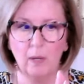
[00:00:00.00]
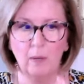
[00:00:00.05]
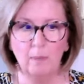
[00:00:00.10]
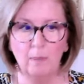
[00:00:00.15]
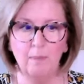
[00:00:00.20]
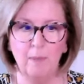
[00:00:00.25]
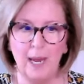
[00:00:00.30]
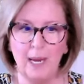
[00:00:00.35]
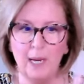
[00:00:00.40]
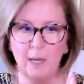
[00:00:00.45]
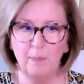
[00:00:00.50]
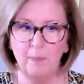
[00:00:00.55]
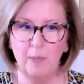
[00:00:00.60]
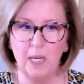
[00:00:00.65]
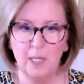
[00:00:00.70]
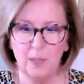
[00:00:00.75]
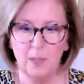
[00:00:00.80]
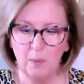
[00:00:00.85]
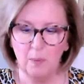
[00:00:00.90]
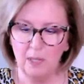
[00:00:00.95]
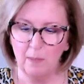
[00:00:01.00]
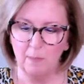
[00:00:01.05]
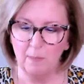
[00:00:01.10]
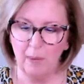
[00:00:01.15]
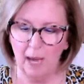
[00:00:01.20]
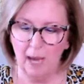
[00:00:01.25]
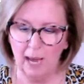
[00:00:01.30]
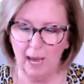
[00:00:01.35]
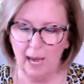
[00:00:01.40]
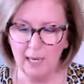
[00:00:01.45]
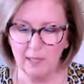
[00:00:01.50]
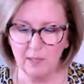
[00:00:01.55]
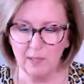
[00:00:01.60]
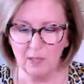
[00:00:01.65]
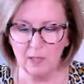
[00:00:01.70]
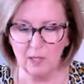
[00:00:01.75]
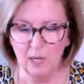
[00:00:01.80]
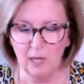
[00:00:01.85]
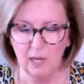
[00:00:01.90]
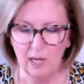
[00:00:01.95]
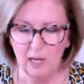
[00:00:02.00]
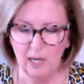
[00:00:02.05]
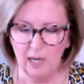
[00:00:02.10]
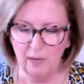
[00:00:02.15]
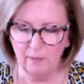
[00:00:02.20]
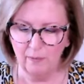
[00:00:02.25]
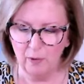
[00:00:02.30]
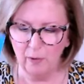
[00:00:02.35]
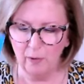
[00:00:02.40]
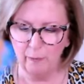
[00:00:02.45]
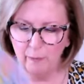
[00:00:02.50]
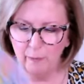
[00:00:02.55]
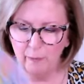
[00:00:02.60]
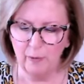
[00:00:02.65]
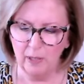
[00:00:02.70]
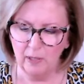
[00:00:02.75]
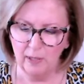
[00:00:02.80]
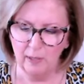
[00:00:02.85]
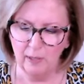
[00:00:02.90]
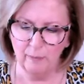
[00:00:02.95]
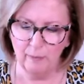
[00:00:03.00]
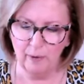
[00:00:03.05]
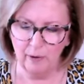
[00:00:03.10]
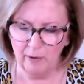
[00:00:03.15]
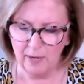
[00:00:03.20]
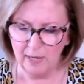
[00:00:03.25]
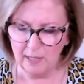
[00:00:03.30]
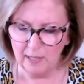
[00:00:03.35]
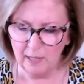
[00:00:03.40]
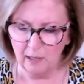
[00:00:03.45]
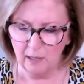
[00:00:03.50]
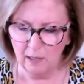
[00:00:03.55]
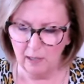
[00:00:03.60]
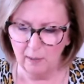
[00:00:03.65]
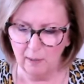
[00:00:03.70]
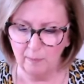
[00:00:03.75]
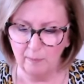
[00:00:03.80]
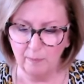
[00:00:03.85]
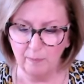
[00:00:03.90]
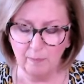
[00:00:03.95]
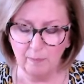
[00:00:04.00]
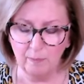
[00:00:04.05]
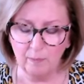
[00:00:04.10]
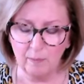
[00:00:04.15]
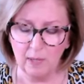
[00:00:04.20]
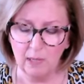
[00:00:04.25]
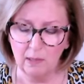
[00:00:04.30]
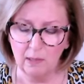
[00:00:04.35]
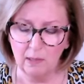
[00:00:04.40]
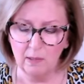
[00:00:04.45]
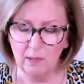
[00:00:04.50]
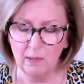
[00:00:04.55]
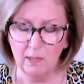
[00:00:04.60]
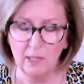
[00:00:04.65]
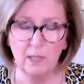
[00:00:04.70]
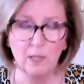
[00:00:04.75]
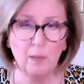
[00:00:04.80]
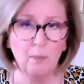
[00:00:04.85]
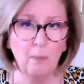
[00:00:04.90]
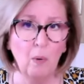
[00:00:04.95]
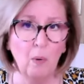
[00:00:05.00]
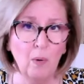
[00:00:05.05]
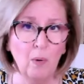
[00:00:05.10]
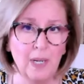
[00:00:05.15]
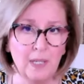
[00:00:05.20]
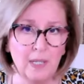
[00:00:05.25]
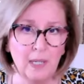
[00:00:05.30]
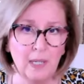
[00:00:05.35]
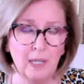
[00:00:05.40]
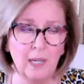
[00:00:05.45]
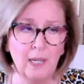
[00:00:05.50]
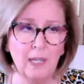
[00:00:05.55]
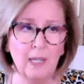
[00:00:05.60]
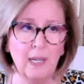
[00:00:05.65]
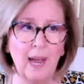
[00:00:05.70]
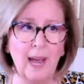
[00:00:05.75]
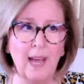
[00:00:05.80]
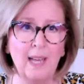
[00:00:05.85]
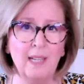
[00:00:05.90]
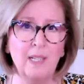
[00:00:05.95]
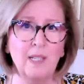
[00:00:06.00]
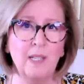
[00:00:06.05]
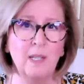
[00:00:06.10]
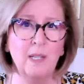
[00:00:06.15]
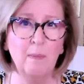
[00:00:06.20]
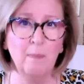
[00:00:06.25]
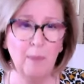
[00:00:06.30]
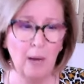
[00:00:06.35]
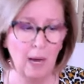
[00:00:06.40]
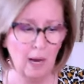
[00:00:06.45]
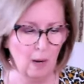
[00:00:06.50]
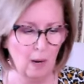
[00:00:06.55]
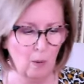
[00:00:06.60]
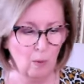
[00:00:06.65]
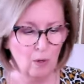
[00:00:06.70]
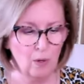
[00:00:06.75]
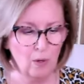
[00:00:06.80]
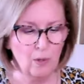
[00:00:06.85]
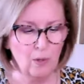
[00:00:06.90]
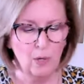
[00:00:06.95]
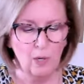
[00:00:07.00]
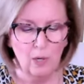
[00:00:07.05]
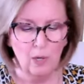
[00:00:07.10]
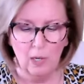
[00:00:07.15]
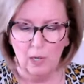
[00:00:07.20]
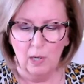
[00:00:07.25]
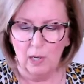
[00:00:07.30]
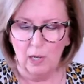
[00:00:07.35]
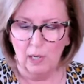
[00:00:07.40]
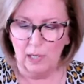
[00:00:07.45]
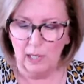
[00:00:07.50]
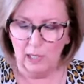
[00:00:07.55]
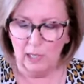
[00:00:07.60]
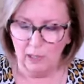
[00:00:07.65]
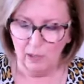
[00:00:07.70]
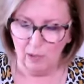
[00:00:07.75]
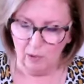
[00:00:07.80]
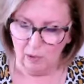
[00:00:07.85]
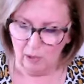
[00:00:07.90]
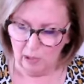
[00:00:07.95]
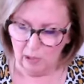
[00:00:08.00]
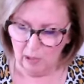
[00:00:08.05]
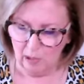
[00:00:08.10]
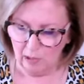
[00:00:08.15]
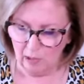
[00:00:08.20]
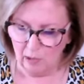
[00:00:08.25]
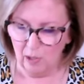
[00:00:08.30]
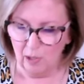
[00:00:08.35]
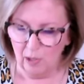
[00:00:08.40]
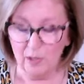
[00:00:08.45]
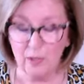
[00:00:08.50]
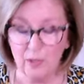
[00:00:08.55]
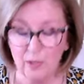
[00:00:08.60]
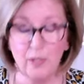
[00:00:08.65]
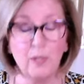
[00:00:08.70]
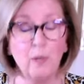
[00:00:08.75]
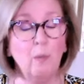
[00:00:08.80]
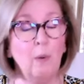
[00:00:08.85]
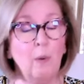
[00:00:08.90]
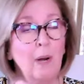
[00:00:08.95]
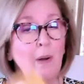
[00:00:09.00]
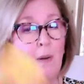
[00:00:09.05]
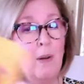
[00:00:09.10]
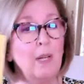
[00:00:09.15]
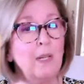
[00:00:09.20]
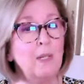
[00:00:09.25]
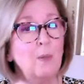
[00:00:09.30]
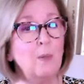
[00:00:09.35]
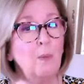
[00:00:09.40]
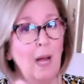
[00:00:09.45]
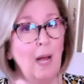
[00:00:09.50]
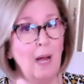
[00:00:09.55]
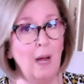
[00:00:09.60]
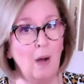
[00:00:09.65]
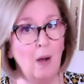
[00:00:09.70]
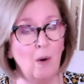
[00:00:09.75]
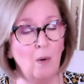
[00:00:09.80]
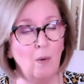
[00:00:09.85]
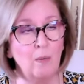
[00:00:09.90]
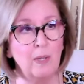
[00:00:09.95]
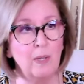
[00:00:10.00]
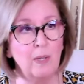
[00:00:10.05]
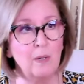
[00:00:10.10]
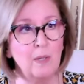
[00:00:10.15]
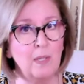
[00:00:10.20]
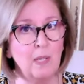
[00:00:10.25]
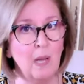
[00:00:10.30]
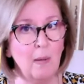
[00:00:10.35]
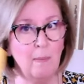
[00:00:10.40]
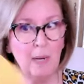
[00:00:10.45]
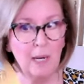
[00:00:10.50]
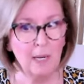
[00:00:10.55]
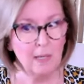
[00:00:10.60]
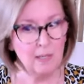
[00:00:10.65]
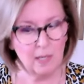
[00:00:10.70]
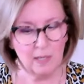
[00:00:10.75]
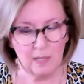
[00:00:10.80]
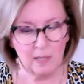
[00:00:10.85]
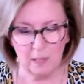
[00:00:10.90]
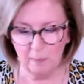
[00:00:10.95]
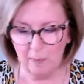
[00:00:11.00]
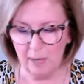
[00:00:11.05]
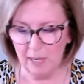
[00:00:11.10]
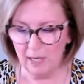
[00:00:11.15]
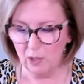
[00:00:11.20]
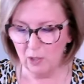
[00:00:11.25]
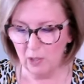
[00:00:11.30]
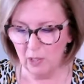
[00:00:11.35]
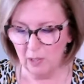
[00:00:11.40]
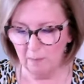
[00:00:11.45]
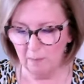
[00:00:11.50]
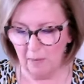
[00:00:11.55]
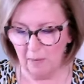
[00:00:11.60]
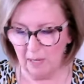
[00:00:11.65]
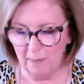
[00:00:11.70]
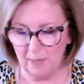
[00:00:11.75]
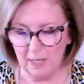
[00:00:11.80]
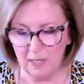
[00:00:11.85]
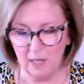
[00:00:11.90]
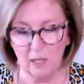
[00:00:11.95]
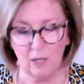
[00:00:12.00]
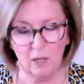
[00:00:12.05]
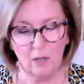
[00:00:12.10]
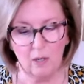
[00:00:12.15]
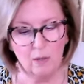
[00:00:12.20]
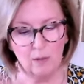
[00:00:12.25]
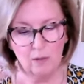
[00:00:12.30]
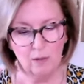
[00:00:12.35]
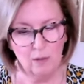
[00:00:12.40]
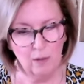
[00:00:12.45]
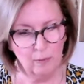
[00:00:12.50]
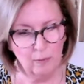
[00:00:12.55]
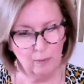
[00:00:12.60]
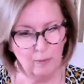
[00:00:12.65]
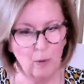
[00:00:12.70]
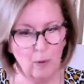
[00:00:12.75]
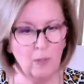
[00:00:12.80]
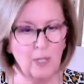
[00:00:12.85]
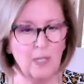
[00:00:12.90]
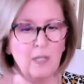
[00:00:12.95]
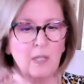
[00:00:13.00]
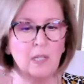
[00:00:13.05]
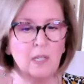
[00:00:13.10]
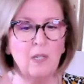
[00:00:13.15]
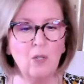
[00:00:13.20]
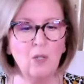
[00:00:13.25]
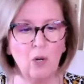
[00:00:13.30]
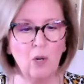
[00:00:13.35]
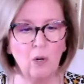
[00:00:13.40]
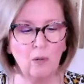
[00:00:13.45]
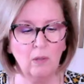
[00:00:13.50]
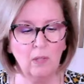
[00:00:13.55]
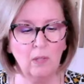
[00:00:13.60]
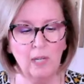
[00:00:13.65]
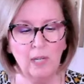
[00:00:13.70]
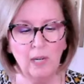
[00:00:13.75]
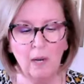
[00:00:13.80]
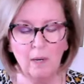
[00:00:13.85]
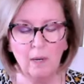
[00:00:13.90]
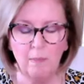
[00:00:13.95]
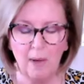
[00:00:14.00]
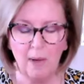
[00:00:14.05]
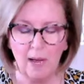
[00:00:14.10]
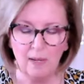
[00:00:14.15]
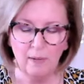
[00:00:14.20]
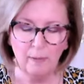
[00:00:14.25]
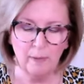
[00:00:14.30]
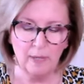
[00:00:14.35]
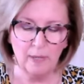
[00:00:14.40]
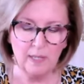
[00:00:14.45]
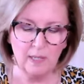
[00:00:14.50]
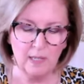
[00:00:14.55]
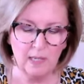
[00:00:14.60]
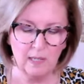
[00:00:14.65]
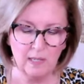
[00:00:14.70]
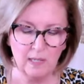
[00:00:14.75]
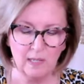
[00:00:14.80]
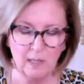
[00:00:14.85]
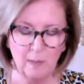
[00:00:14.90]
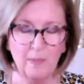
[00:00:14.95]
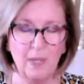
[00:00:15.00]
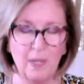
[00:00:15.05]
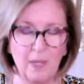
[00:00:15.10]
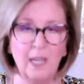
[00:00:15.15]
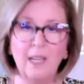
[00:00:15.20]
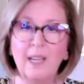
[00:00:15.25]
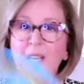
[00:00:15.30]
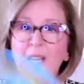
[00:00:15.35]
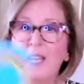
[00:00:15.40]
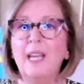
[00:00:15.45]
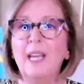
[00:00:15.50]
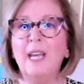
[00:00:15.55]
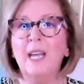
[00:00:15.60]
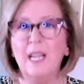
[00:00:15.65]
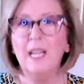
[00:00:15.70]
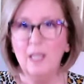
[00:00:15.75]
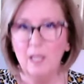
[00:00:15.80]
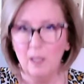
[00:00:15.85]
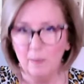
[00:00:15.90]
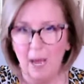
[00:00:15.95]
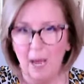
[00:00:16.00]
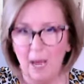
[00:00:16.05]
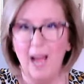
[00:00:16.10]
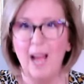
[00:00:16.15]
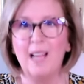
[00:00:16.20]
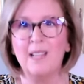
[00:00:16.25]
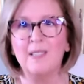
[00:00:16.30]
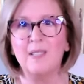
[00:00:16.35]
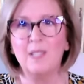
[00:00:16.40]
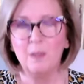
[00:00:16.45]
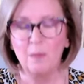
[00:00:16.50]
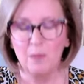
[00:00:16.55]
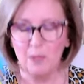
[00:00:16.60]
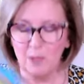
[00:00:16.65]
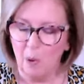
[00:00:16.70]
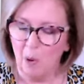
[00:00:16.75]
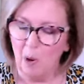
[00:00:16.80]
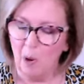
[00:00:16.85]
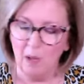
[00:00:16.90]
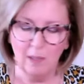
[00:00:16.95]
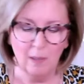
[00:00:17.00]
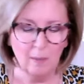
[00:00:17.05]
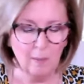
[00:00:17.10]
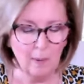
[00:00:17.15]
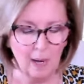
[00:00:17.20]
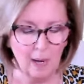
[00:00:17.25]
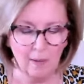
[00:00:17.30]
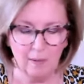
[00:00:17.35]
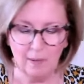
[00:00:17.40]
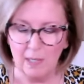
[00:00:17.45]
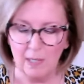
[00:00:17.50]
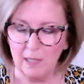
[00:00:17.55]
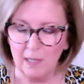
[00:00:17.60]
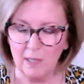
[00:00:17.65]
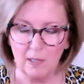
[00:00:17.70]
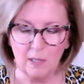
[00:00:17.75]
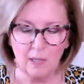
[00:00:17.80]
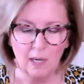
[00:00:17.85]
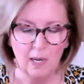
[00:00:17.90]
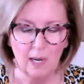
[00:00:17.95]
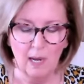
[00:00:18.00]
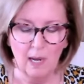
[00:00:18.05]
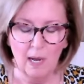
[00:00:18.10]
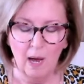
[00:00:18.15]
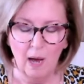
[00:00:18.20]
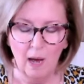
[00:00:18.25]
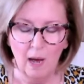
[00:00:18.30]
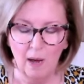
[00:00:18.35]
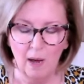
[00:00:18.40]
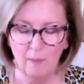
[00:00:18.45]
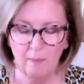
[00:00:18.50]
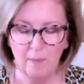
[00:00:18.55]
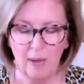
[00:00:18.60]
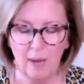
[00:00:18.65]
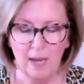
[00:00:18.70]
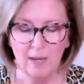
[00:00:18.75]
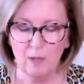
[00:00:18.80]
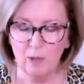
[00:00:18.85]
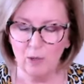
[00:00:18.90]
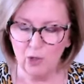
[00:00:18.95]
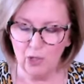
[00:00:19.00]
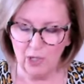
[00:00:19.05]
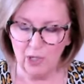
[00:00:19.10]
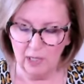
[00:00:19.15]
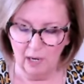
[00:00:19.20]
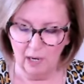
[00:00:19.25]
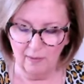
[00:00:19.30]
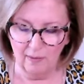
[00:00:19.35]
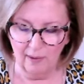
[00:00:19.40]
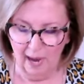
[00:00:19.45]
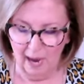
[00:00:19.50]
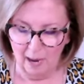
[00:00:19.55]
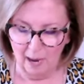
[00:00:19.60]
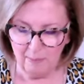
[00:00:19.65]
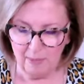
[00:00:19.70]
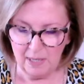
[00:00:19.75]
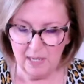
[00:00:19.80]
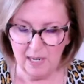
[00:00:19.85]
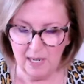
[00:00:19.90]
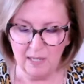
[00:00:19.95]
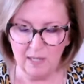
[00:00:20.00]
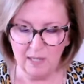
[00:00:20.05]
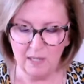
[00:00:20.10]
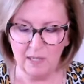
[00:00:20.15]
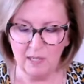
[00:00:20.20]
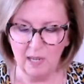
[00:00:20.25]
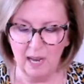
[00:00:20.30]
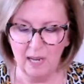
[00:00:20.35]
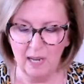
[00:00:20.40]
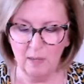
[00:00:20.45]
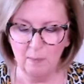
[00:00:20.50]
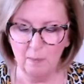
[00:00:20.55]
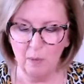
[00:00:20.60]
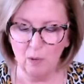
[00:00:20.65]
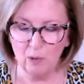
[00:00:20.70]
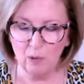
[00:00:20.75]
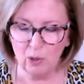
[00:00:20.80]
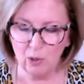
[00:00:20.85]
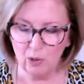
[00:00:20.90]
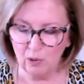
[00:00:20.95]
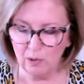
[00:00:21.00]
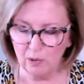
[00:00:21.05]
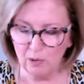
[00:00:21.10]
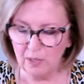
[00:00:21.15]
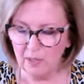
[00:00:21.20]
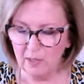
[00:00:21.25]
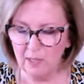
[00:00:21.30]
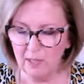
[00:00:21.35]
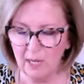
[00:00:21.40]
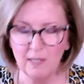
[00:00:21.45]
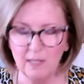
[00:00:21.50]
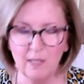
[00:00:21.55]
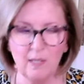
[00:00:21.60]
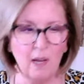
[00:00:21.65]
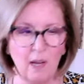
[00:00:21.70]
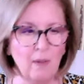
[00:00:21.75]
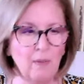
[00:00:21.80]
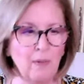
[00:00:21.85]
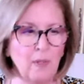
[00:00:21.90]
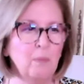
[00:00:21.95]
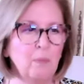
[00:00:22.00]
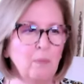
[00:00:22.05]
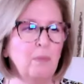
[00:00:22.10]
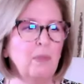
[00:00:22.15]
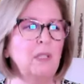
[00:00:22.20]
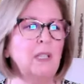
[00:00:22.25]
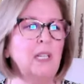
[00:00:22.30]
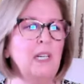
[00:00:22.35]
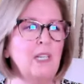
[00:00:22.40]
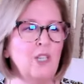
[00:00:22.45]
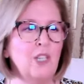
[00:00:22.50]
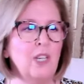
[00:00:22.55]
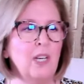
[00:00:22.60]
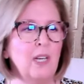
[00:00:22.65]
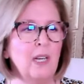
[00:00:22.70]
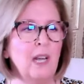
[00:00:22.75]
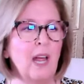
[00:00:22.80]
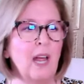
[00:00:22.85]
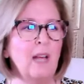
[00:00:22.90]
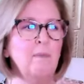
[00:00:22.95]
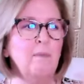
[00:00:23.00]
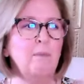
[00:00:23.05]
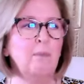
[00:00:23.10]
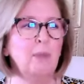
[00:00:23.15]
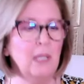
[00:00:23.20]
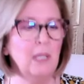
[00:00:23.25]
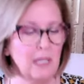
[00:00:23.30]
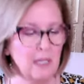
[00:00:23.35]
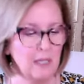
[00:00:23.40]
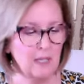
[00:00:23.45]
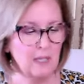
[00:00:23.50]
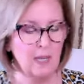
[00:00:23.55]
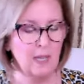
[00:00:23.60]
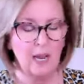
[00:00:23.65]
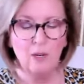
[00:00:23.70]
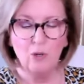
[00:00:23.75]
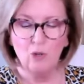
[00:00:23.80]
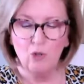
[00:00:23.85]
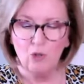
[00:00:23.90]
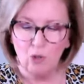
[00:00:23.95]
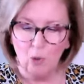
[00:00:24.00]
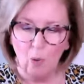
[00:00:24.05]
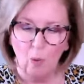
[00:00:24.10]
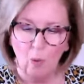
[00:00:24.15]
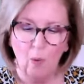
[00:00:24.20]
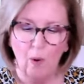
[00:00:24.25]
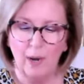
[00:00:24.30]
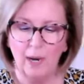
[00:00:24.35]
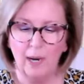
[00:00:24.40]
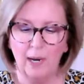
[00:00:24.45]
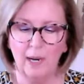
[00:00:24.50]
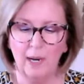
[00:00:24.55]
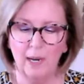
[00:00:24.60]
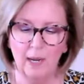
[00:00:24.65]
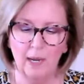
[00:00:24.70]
make peace with the past if you're feeling very um, disappointed and disempowered in your unconscious awareness. Wow, there's some anticipation. Maybe you're you're focused internally on manifesting something in the past. It was all about this um, energy of happiness, an emotional sense of completion and bliss and joy.